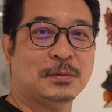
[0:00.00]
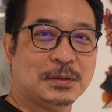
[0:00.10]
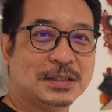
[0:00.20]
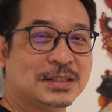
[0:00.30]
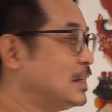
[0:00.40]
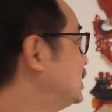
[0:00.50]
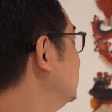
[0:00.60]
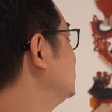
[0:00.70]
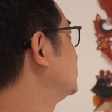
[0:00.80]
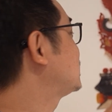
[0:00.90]
this is the
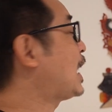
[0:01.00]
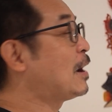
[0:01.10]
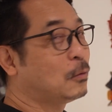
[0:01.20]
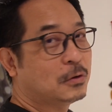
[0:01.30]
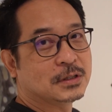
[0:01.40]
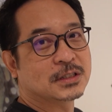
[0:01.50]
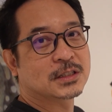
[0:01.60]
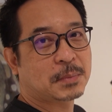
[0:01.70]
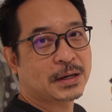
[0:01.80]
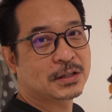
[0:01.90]
Star Wars
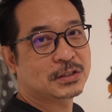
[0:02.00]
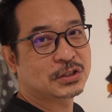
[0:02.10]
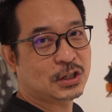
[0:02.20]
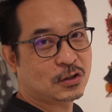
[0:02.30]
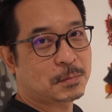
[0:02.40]
inspired shadow